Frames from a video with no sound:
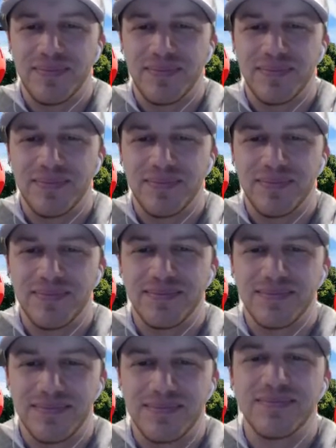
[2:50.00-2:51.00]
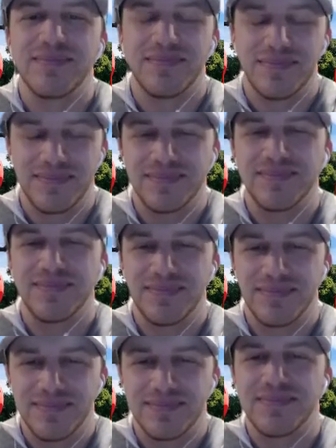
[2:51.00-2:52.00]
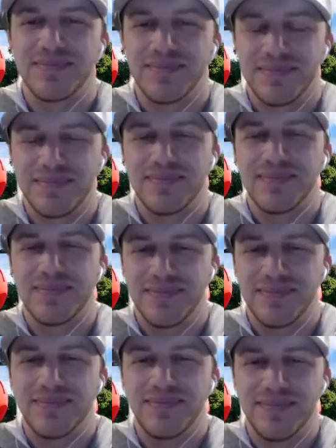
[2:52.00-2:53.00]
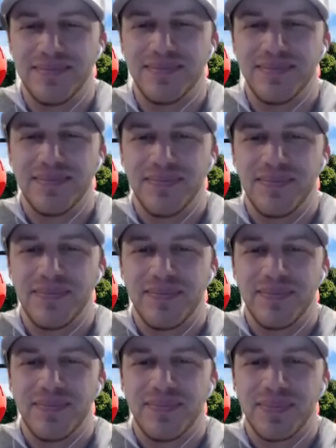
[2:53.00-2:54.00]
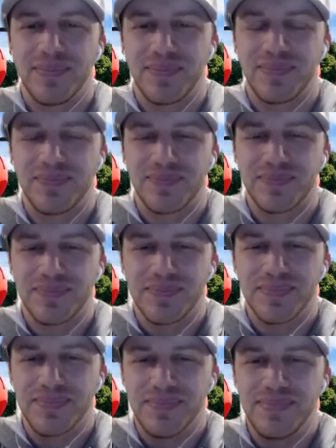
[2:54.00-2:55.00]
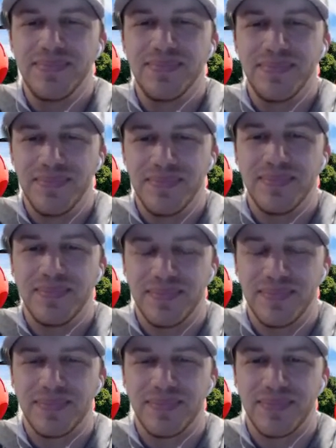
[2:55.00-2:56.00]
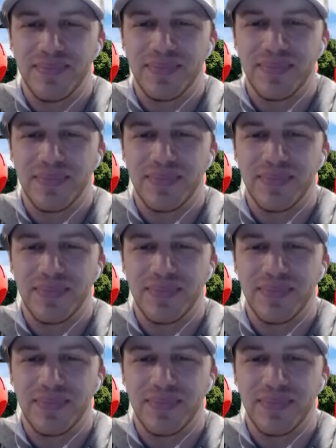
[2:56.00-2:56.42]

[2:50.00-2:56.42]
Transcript: No words are spoken by the person on screen.